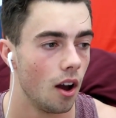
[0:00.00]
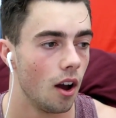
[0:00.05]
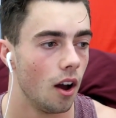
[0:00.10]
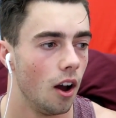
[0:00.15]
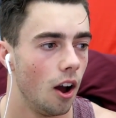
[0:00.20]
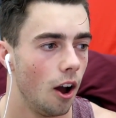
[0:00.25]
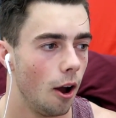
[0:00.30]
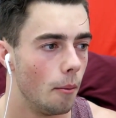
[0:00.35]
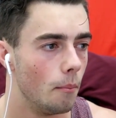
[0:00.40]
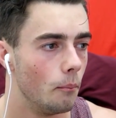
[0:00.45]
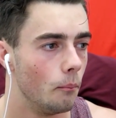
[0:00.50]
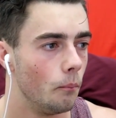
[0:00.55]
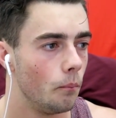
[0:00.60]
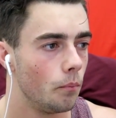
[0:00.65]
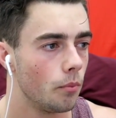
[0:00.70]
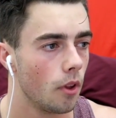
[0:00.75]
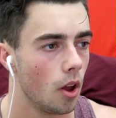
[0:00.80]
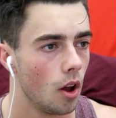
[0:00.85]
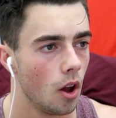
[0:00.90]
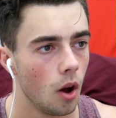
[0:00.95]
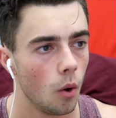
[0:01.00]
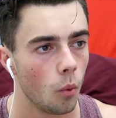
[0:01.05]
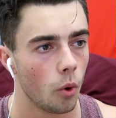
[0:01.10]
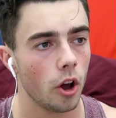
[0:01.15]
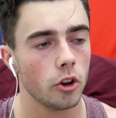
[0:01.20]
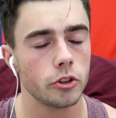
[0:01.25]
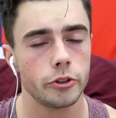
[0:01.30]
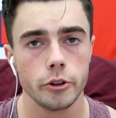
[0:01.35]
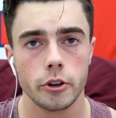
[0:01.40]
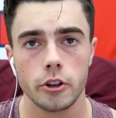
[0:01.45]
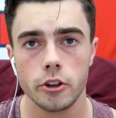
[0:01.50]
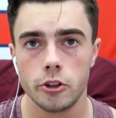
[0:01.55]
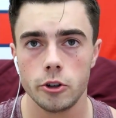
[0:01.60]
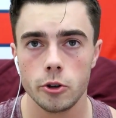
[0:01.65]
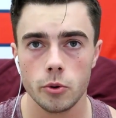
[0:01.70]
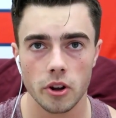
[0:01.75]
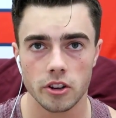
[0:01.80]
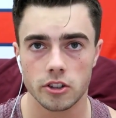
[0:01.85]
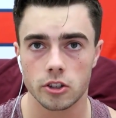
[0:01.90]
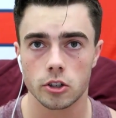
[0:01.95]
Um, what also you can
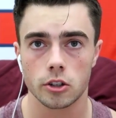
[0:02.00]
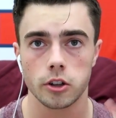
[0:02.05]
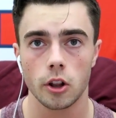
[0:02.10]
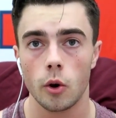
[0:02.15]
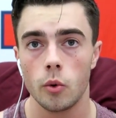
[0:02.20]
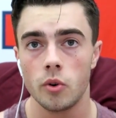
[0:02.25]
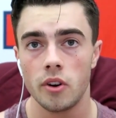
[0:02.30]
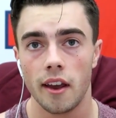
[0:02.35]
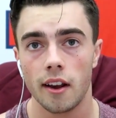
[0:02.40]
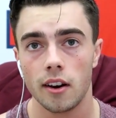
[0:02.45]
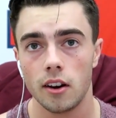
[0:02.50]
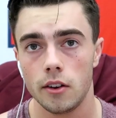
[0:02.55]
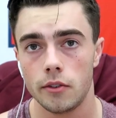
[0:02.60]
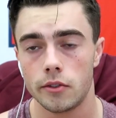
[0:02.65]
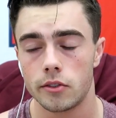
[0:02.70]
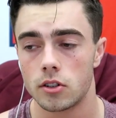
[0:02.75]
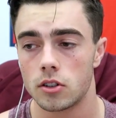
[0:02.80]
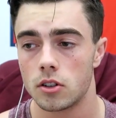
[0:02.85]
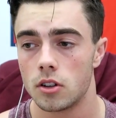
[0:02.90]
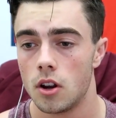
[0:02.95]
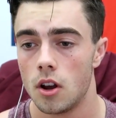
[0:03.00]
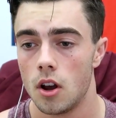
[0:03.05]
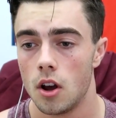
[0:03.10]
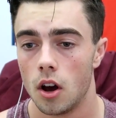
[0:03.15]
do is slow negatives.